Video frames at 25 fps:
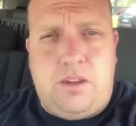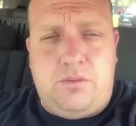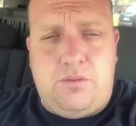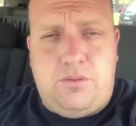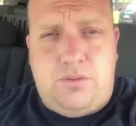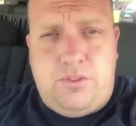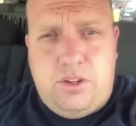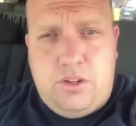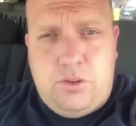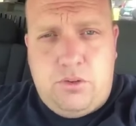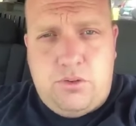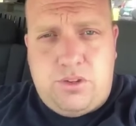
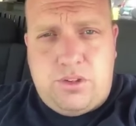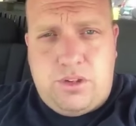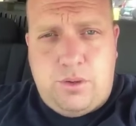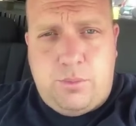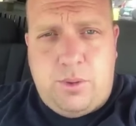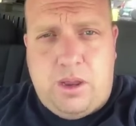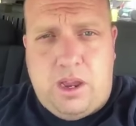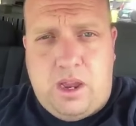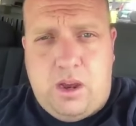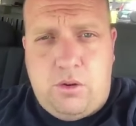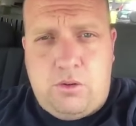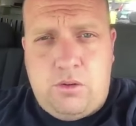confused
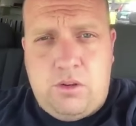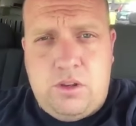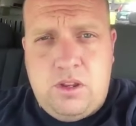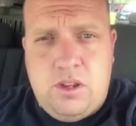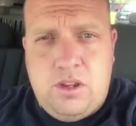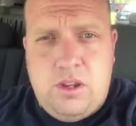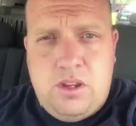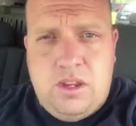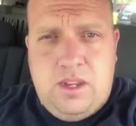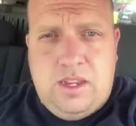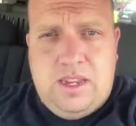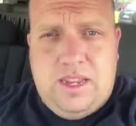about
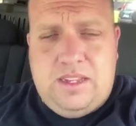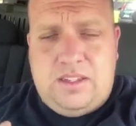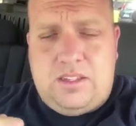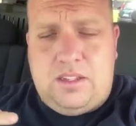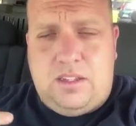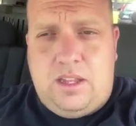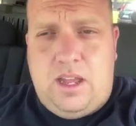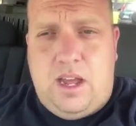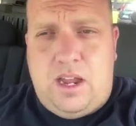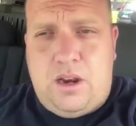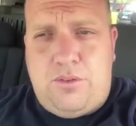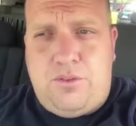is
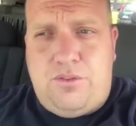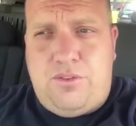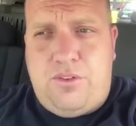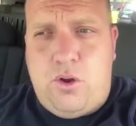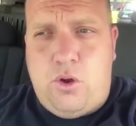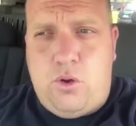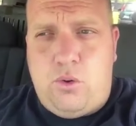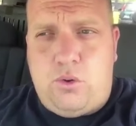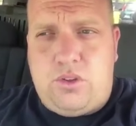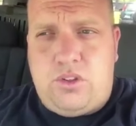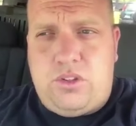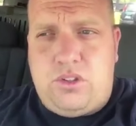a lot of
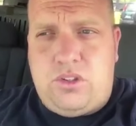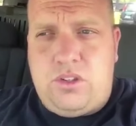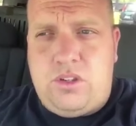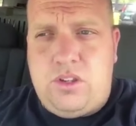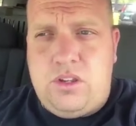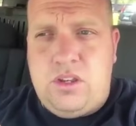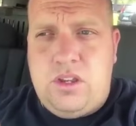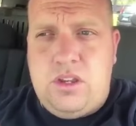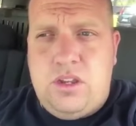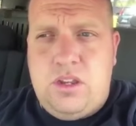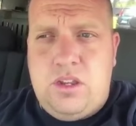folks